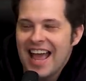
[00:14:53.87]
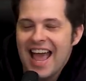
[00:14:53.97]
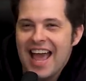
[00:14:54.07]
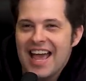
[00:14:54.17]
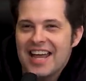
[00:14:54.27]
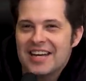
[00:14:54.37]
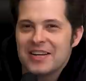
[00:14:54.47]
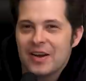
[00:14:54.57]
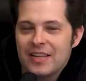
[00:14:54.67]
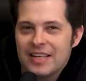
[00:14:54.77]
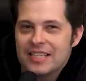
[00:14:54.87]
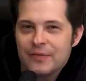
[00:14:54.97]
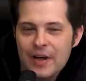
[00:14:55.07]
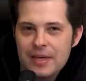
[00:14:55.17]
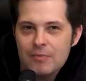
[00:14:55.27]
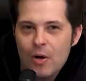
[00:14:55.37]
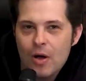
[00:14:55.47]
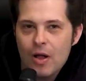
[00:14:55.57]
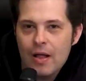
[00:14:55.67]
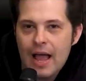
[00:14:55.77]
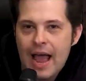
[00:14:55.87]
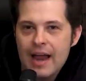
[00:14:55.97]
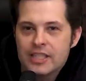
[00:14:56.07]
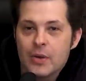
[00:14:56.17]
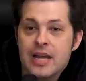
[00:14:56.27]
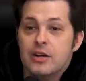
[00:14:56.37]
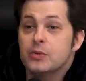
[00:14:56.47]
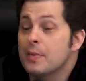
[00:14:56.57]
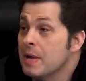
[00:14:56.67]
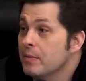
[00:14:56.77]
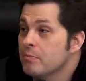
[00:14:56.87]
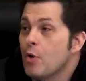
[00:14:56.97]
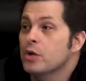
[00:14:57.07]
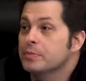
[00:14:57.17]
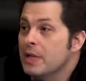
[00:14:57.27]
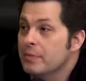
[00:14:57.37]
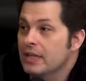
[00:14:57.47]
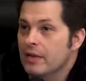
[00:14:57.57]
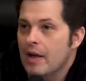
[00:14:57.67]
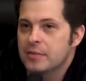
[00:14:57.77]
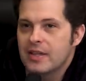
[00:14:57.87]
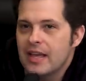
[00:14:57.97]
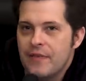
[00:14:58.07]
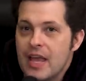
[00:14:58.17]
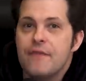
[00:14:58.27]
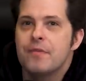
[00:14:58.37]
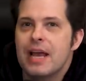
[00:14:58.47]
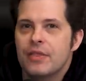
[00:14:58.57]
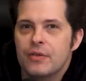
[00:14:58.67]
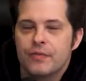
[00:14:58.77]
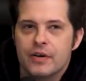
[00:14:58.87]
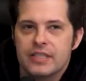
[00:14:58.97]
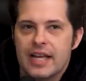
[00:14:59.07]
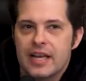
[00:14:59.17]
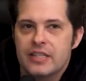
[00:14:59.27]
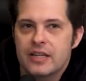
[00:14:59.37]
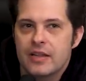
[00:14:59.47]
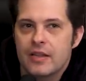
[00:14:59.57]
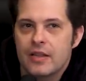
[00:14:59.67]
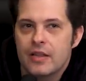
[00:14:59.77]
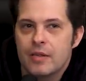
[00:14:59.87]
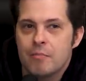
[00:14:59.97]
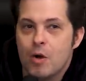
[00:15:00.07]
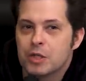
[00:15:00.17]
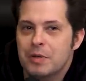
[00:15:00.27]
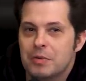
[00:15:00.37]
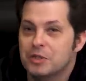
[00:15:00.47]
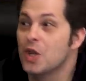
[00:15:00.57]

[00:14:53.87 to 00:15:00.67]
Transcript: and you're on, it's the fucking mall and so here's where people most people give up so if, if you make through the first stage most people